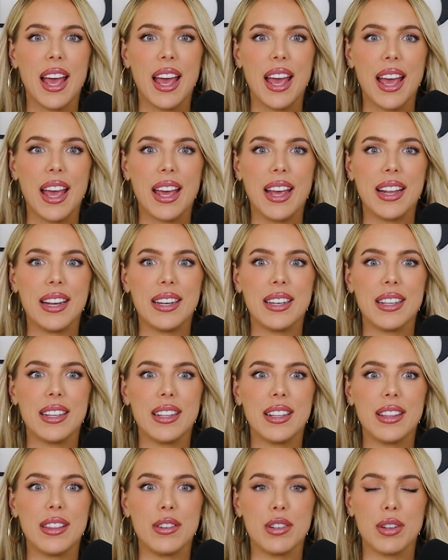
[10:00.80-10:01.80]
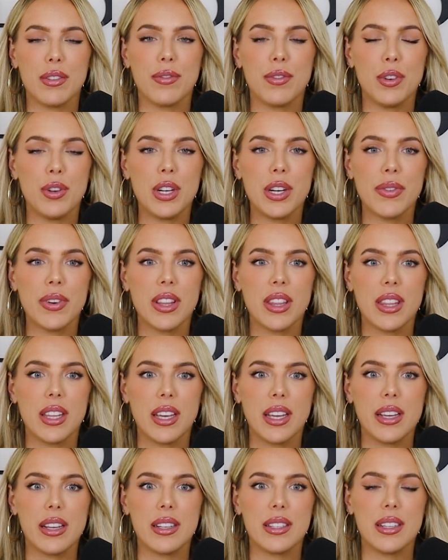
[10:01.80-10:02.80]
And there's a few different
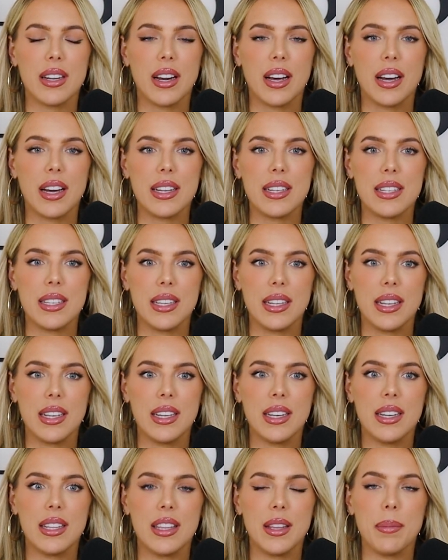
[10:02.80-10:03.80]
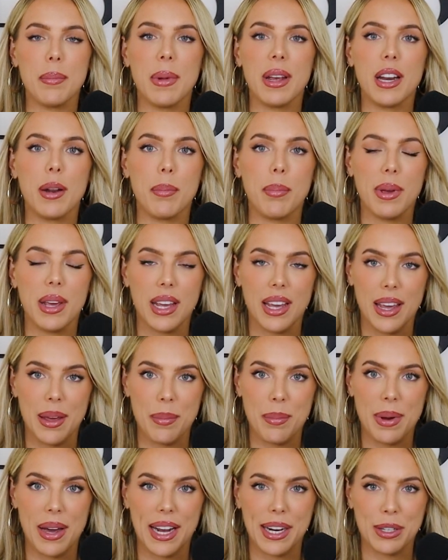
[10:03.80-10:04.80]
things that I did that made a big
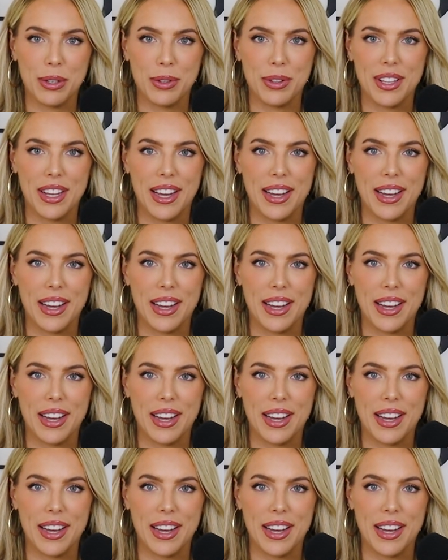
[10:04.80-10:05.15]
impact on